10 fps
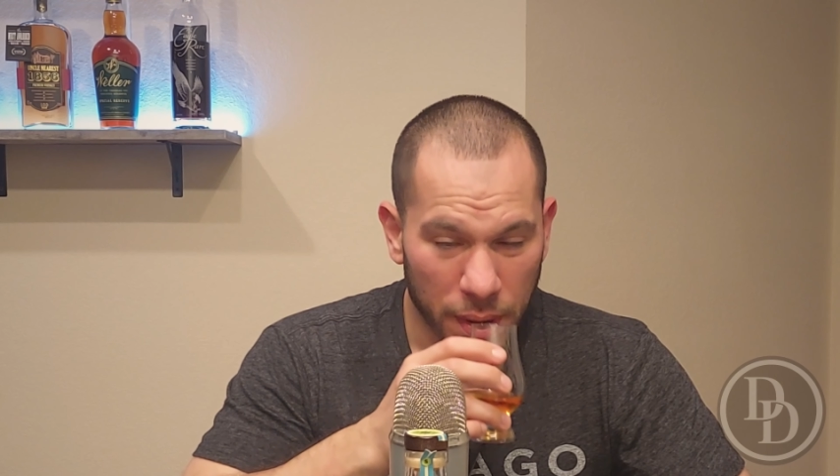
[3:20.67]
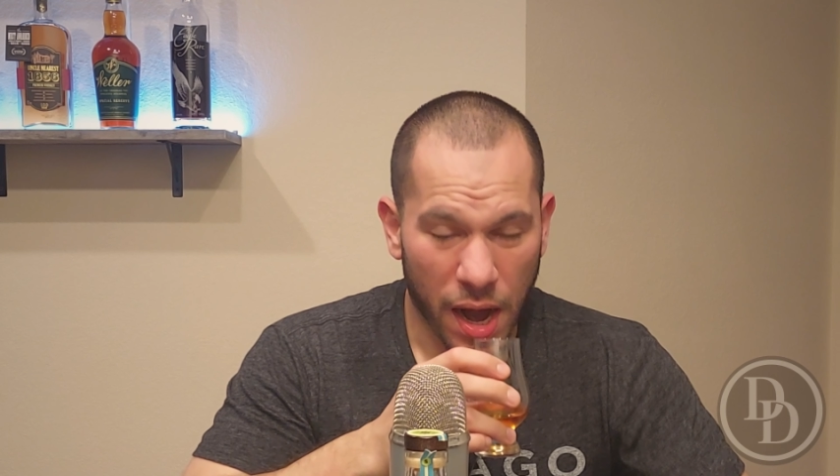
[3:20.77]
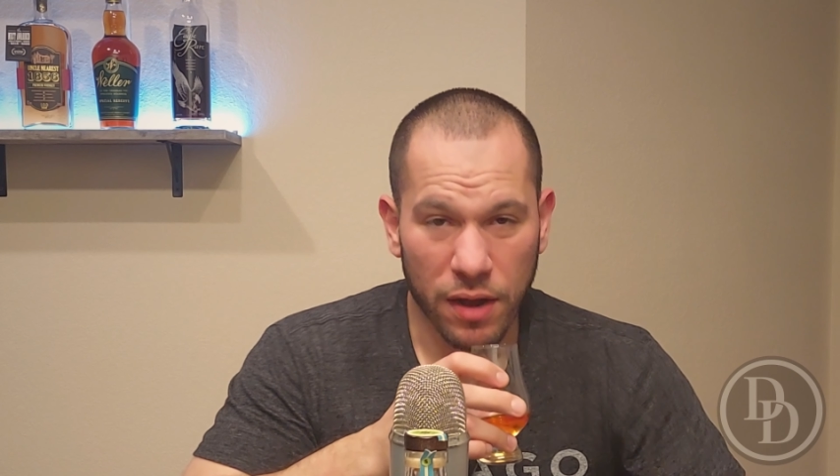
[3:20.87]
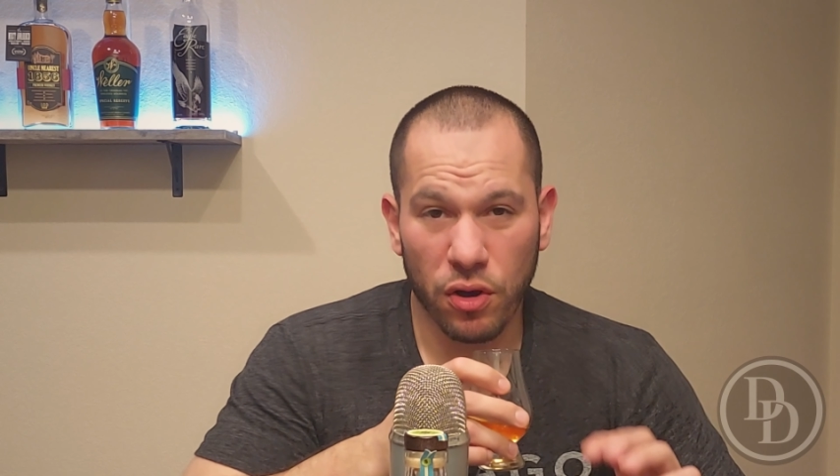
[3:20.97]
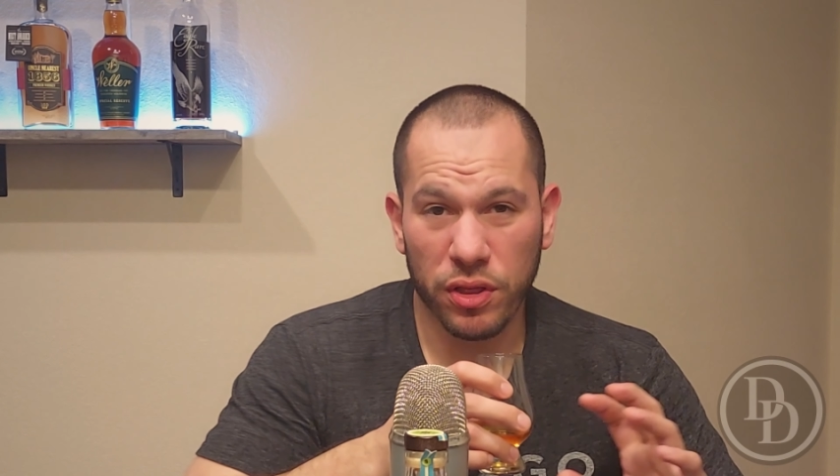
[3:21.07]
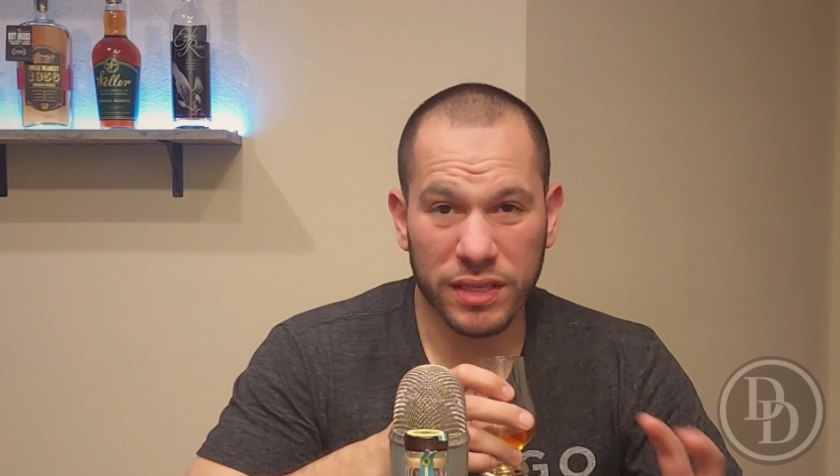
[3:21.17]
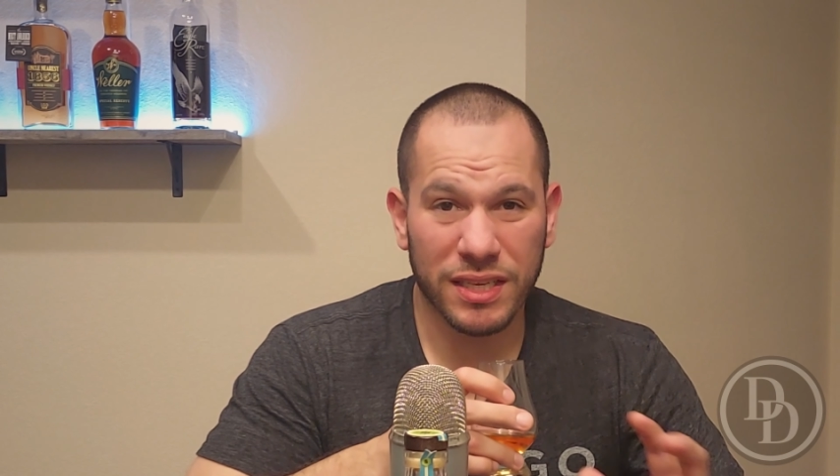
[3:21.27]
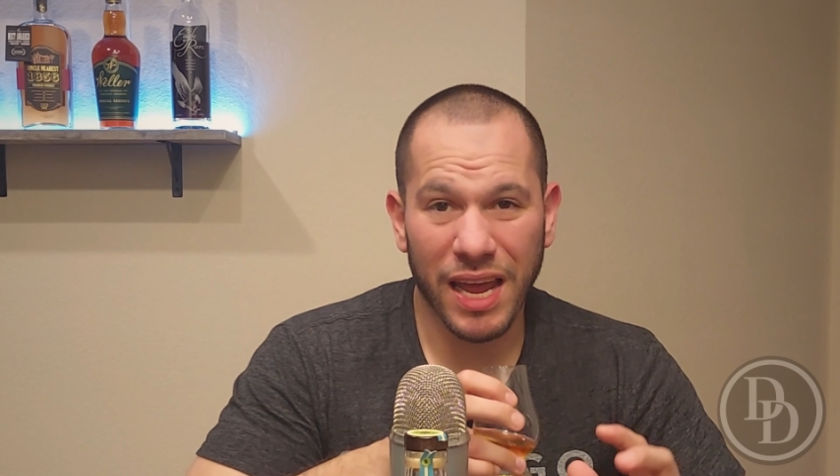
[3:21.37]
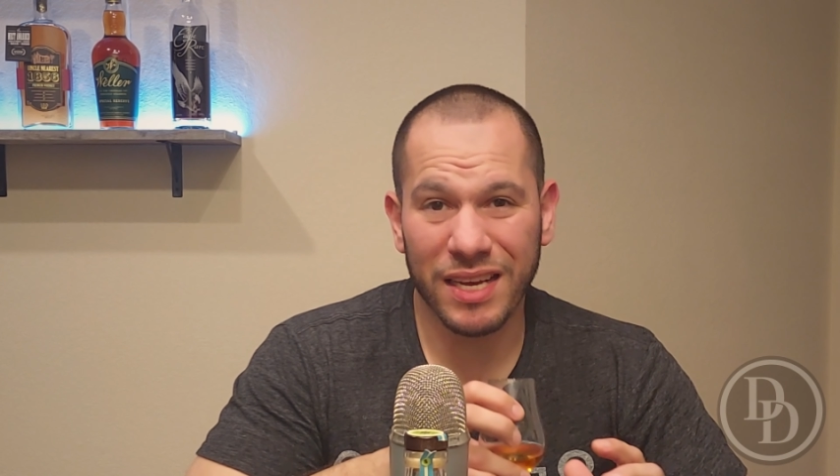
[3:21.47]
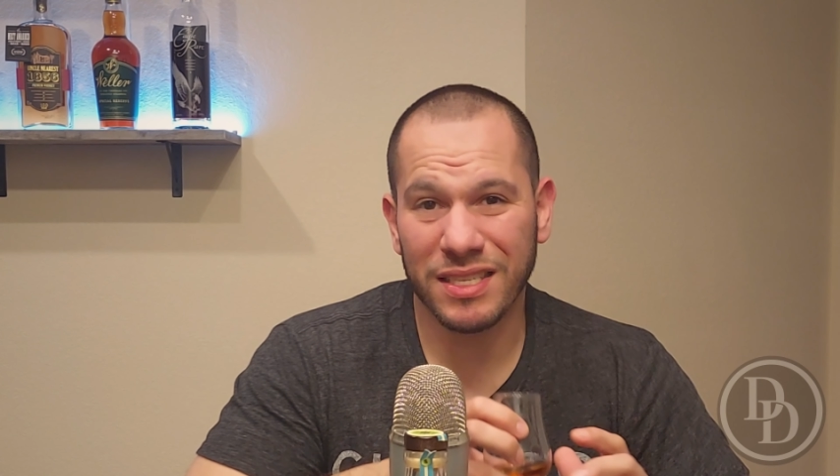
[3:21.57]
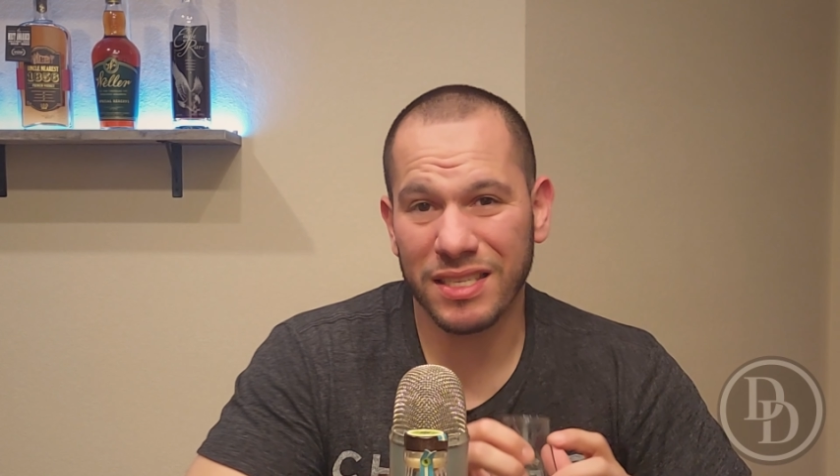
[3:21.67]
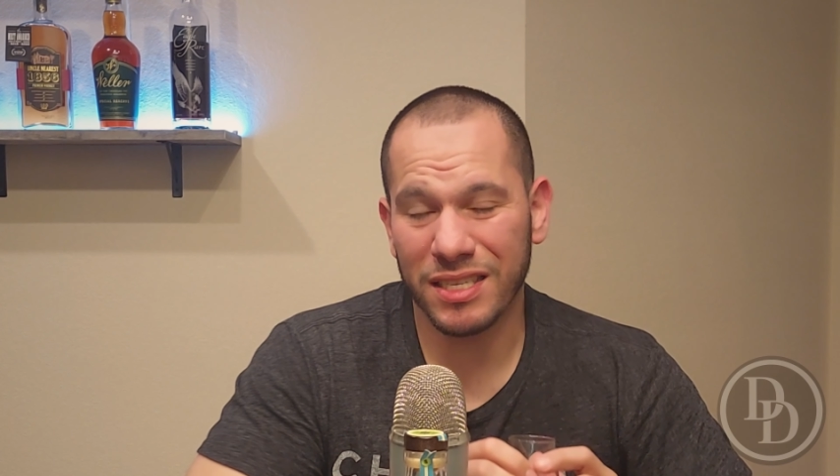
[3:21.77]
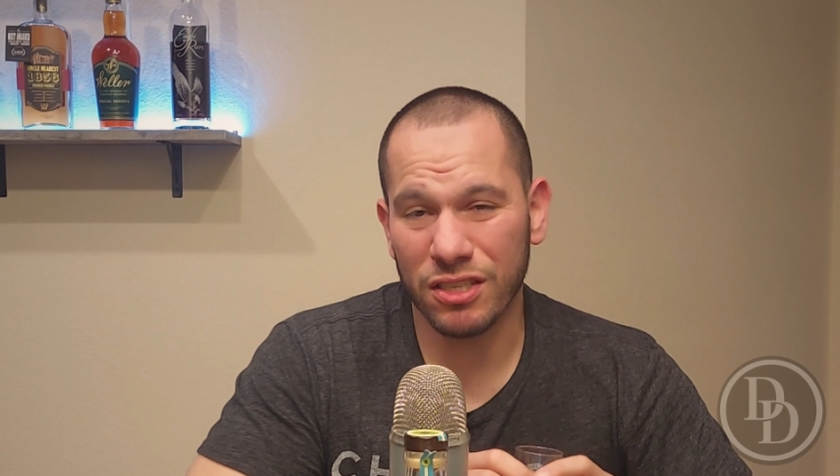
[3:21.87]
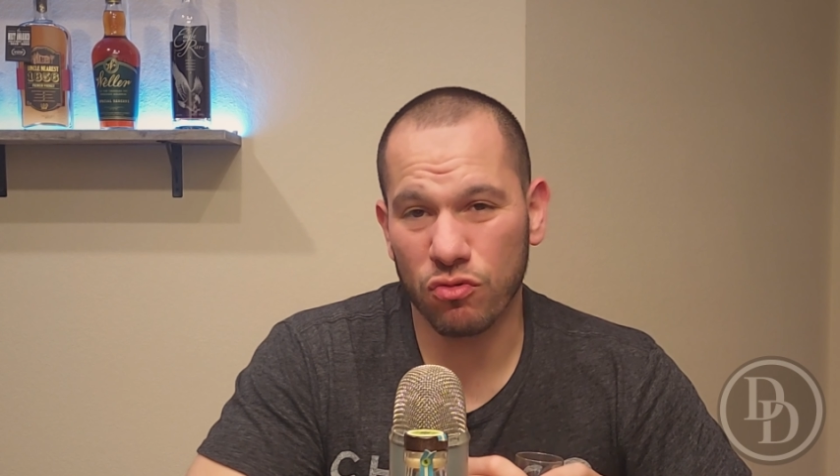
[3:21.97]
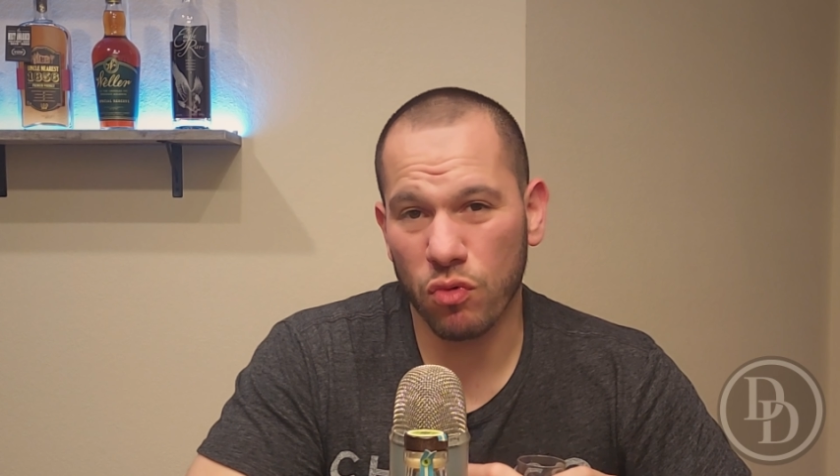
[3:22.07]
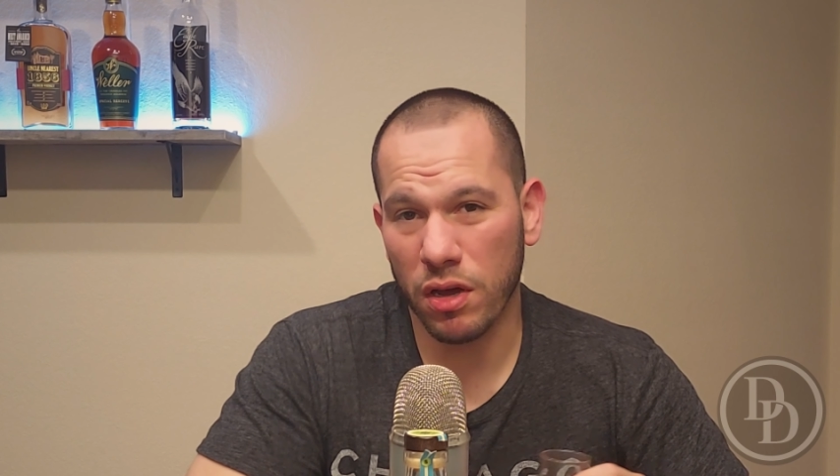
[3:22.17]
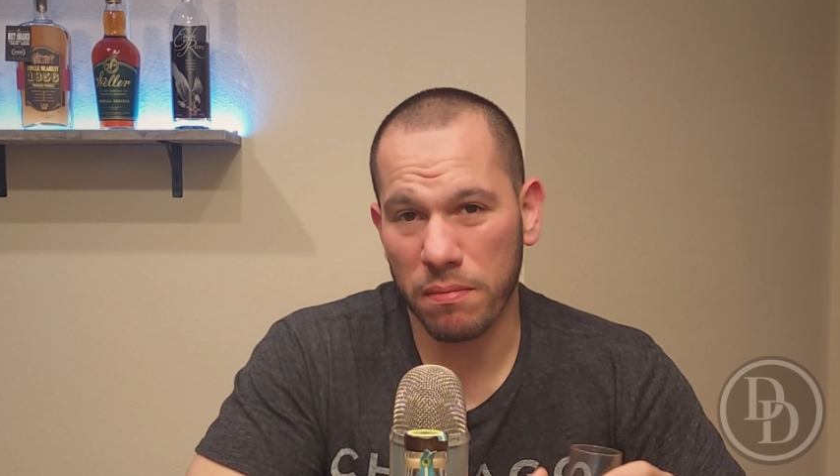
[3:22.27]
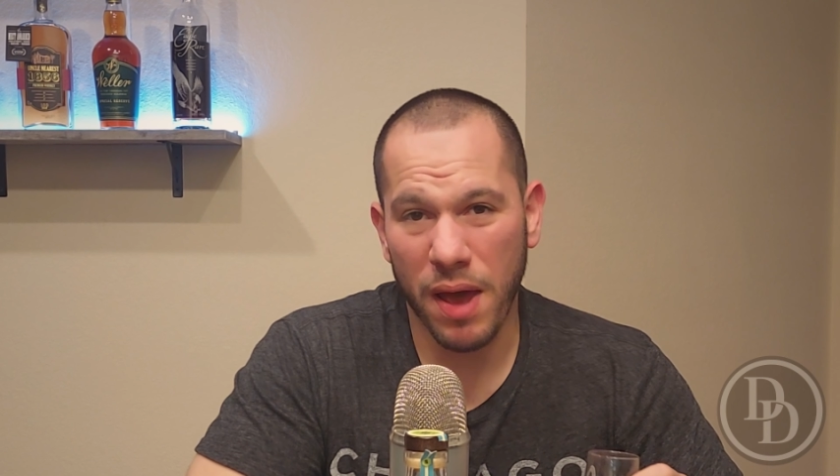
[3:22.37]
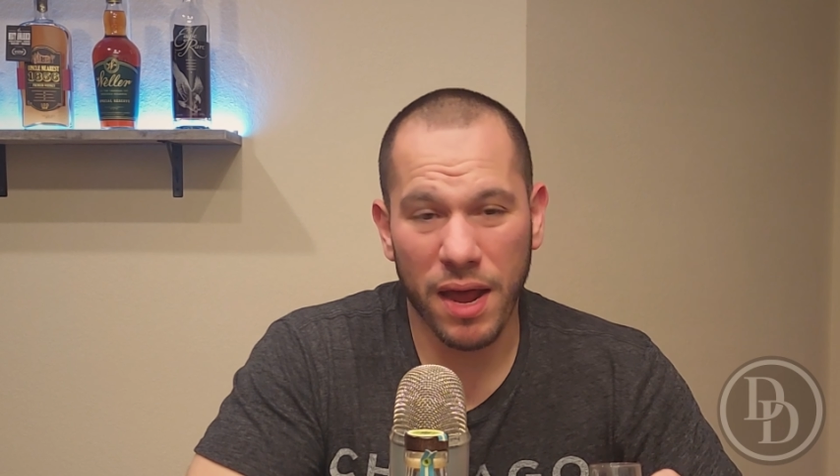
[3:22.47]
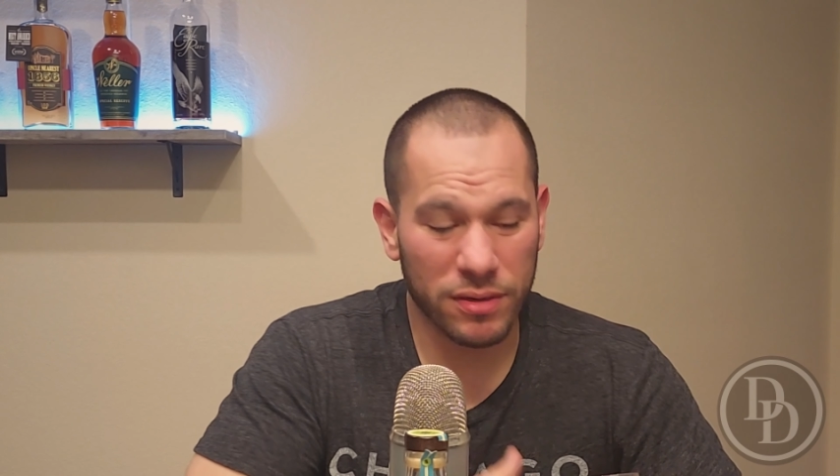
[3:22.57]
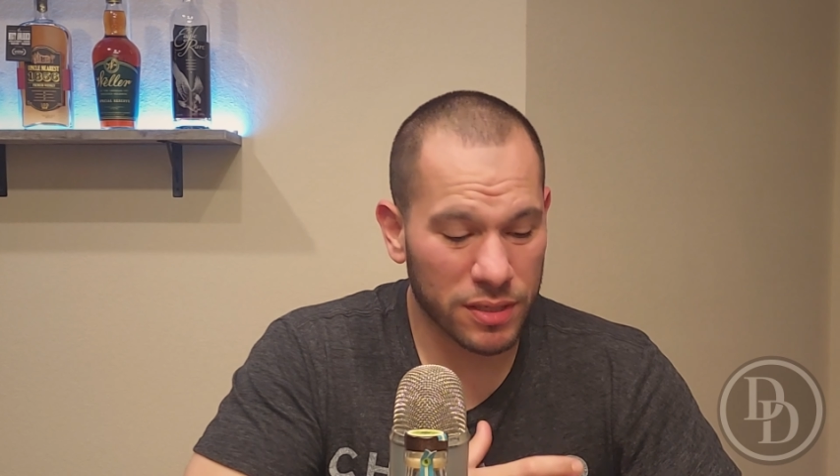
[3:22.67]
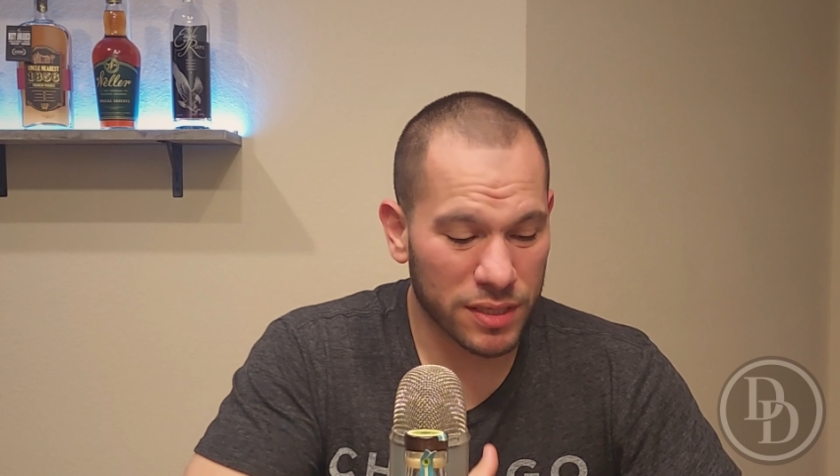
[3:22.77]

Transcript: I know the taste is what matters,